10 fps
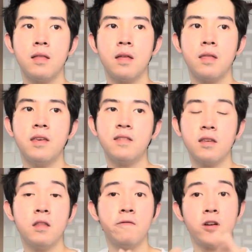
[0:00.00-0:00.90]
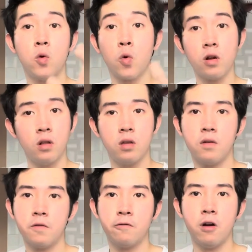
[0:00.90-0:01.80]
this is a different
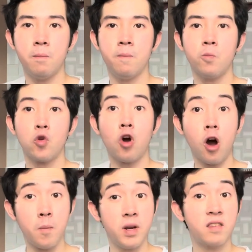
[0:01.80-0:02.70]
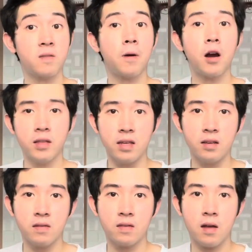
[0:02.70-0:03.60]
world from communist
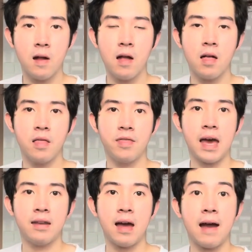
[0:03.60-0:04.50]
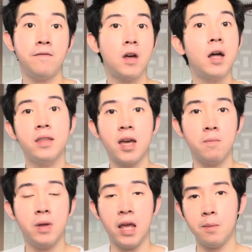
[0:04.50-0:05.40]
parties that have not
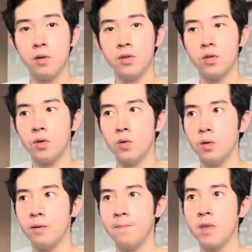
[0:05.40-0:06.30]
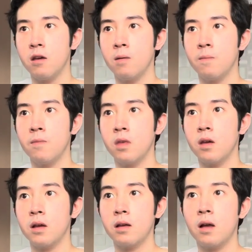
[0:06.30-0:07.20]
yet been able to
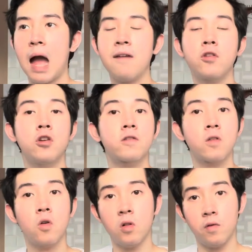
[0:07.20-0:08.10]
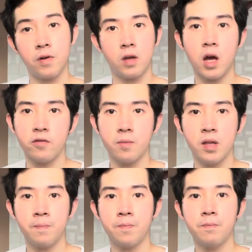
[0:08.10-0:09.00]
have control over the
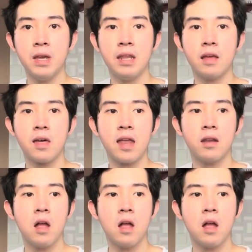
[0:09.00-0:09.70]
government. Meaning that